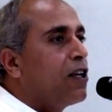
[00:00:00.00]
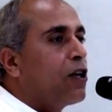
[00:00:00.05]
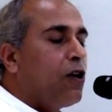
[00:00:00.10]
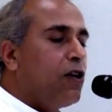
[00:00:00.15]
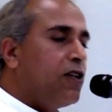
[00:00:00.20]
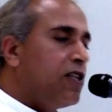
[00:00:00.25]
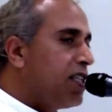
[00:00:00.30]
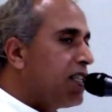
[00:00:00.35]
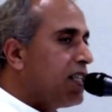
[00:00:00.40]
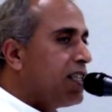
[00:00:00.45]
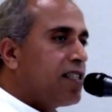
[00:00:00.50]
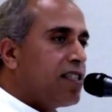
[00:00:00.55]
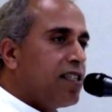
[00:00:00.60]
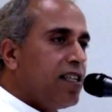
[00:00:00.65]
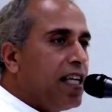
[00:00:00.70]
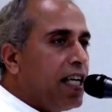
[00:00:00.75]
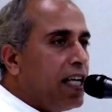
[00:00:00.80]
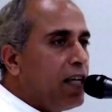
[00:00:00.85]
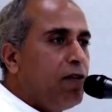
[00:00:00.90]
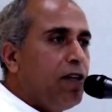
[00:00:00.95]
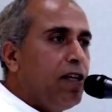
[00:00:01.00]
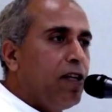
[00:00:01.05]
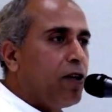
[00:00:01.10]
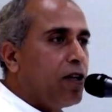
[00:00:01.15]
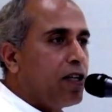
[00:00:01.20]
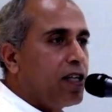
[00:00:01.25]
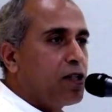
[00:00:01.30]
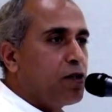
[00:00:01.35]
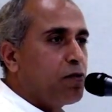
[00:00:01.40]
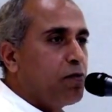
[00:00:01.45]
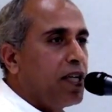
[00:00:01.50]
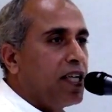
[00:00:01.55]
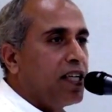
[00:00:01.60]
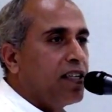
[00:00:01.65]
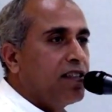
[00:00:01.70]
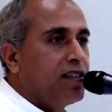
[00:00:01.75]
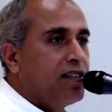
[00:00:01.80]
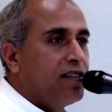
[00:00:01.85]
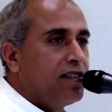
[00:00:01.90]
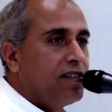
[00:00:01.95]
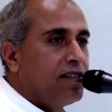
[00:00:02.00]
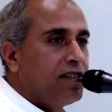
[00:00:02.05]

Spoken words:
Consciously I will not speak.